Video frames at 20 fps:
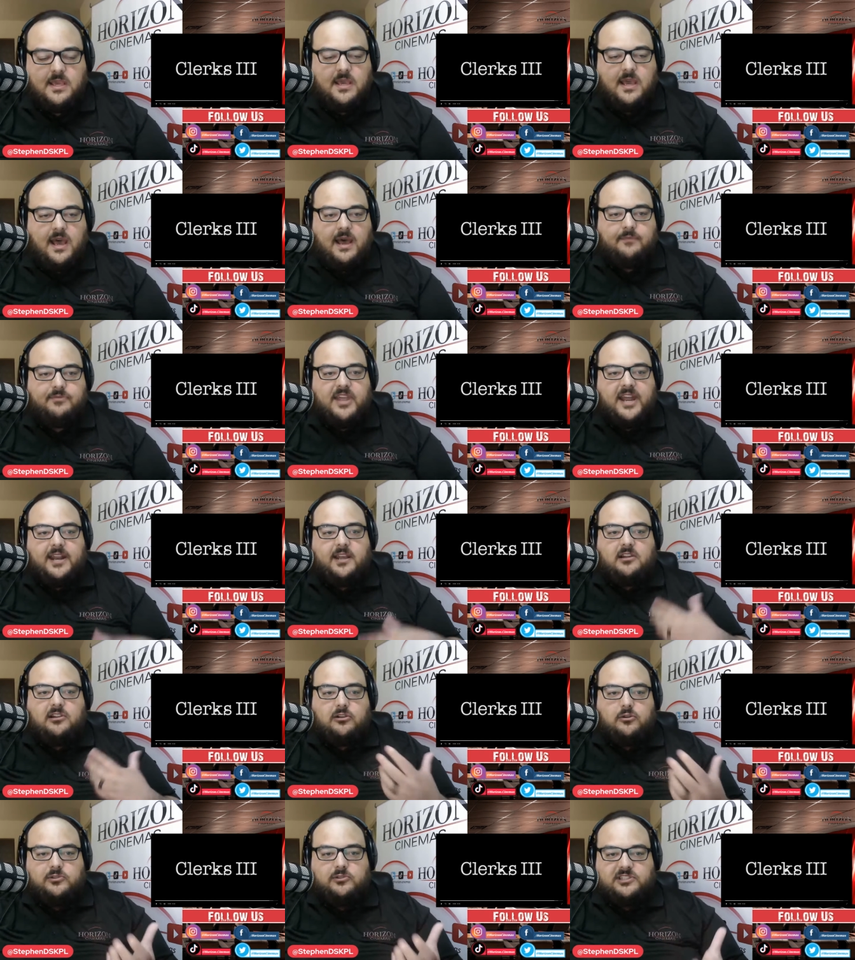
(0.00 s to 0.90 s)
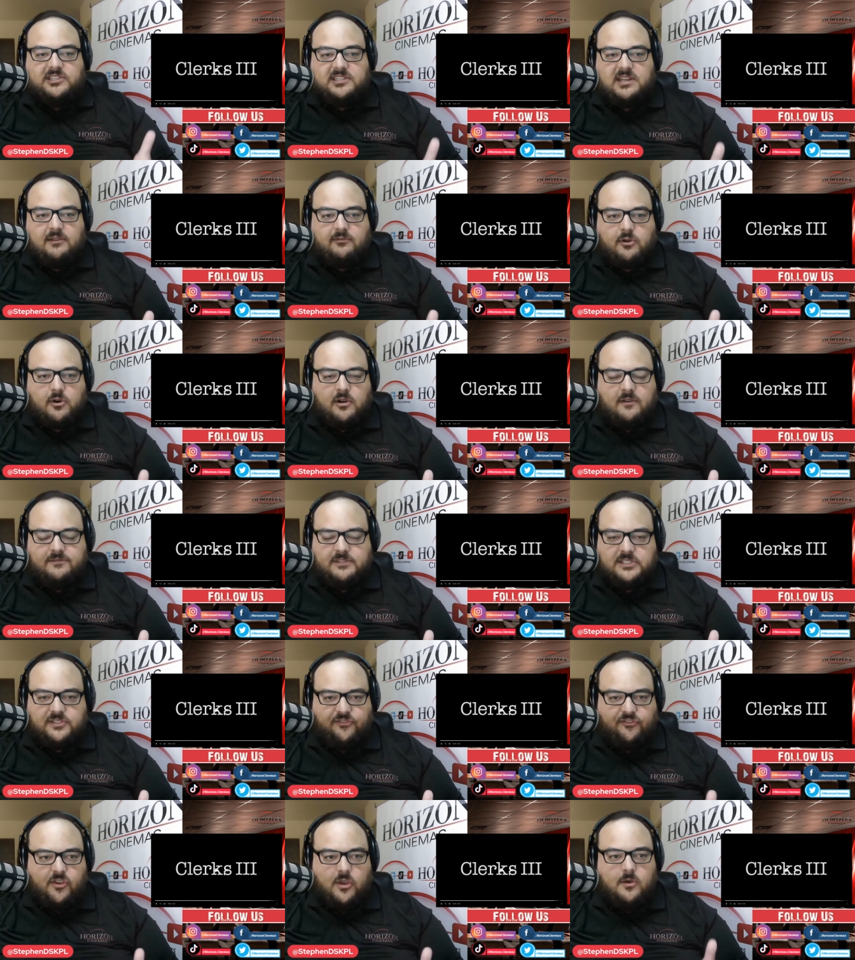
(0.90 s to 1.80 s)
Um, that includes several of his
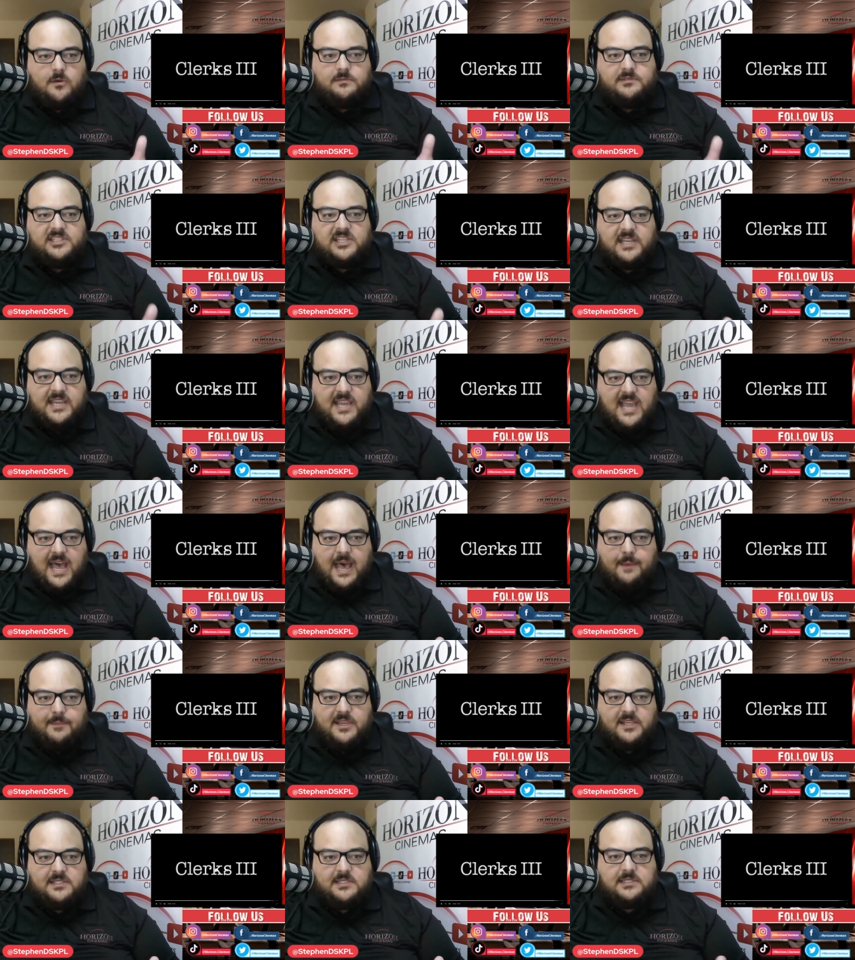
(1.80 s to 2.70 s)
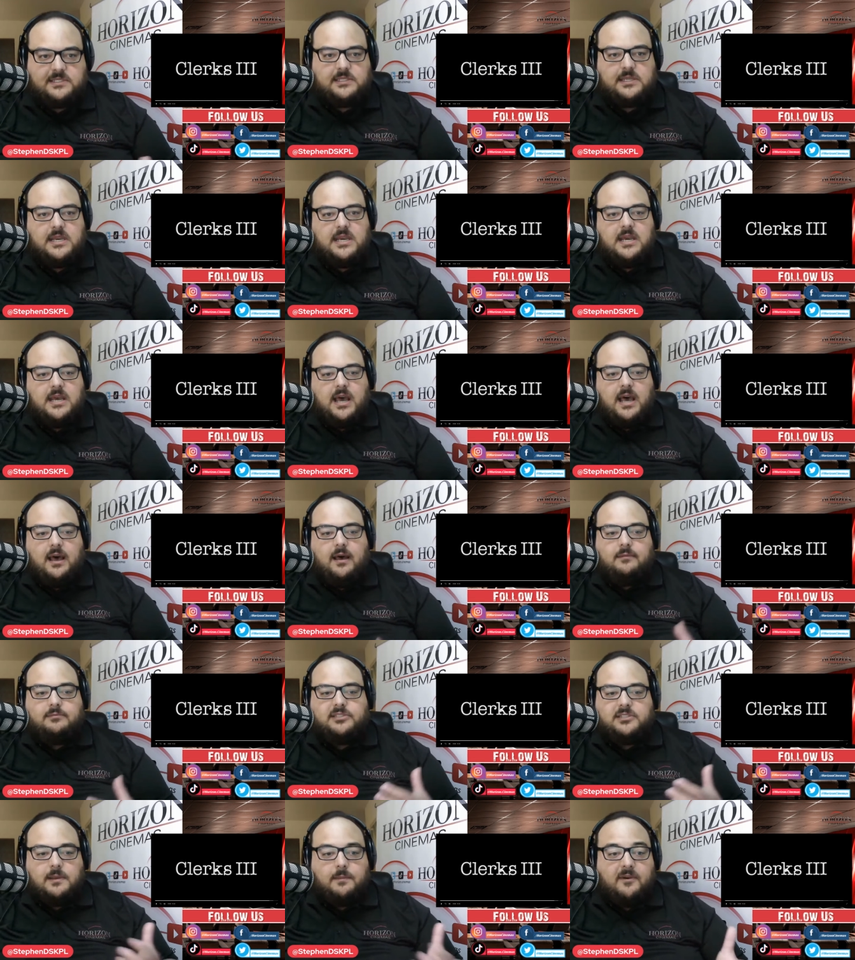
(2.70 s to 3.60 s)
films and comics. Um,
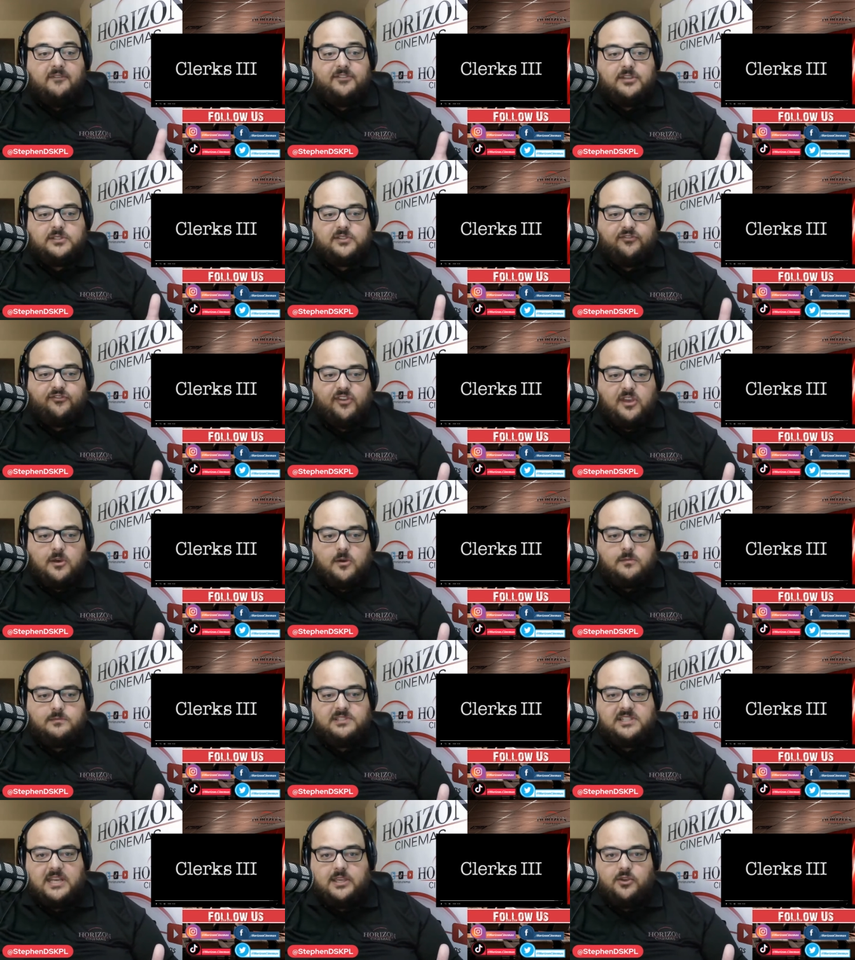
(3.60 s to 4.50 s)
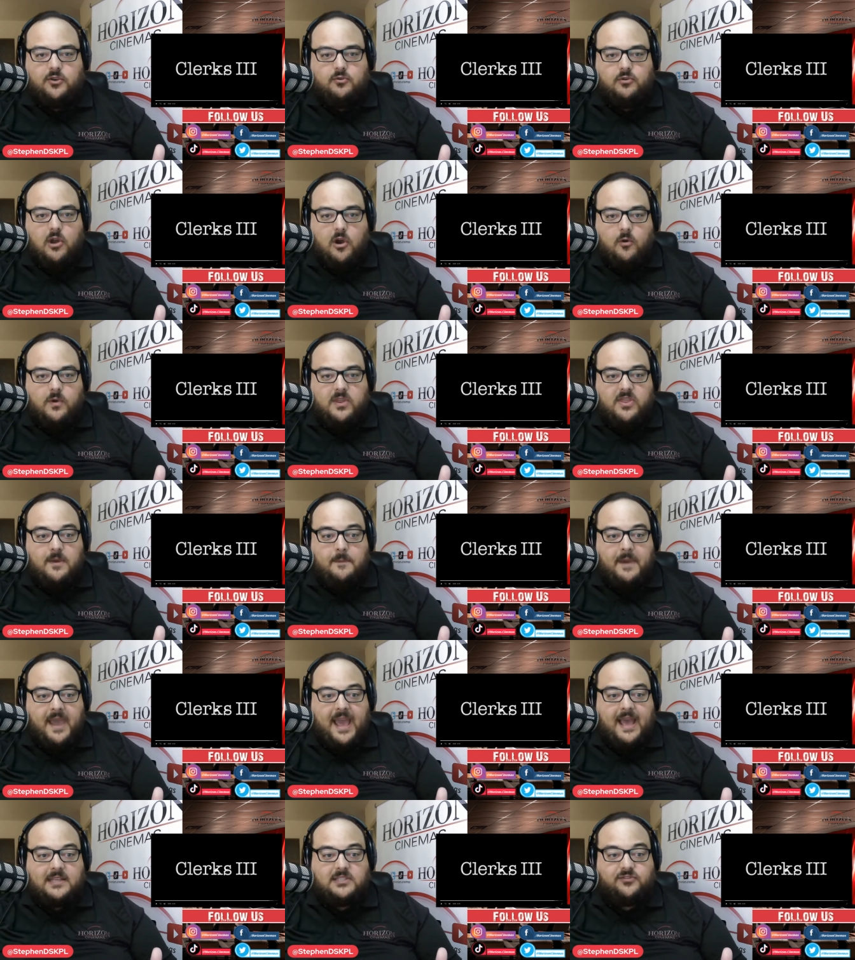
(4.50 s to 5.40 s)
some of his films that you know in the
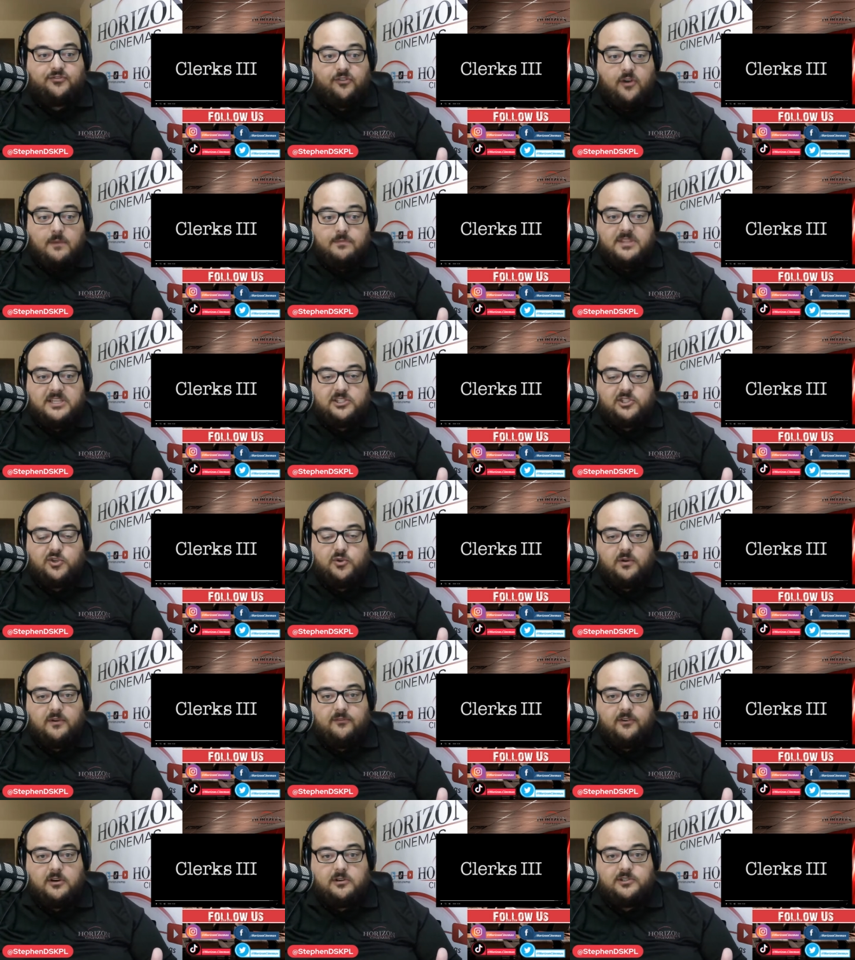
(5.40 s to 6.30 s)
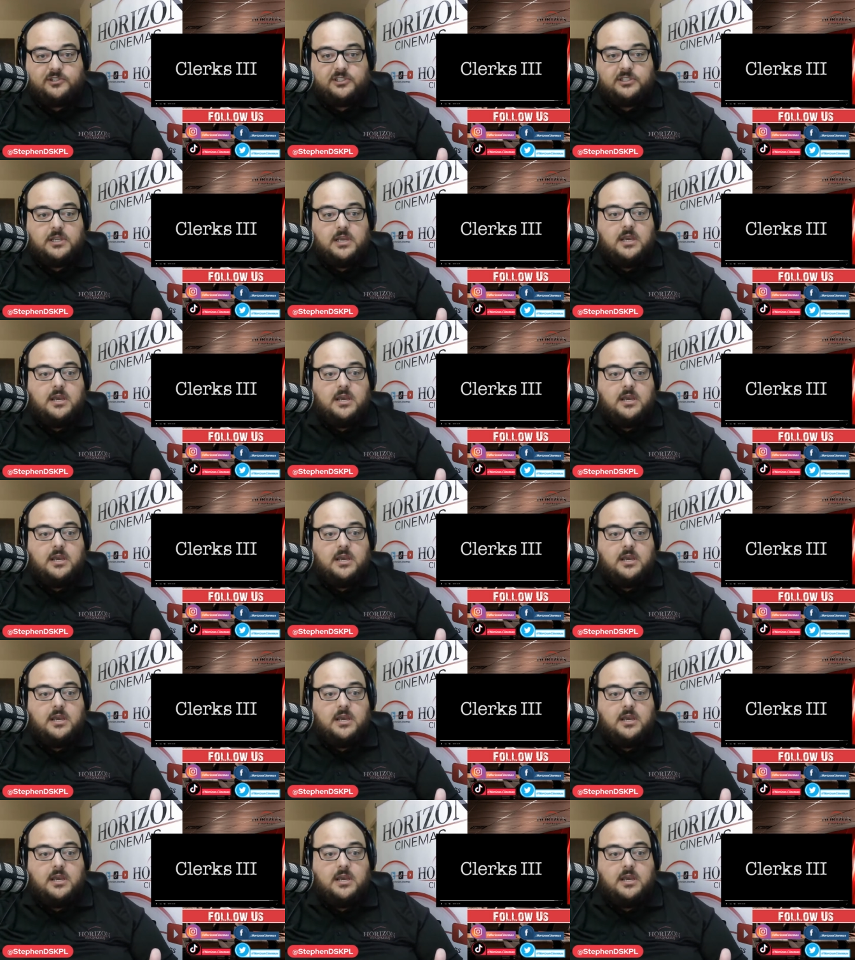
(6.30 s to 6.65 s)
past from this universe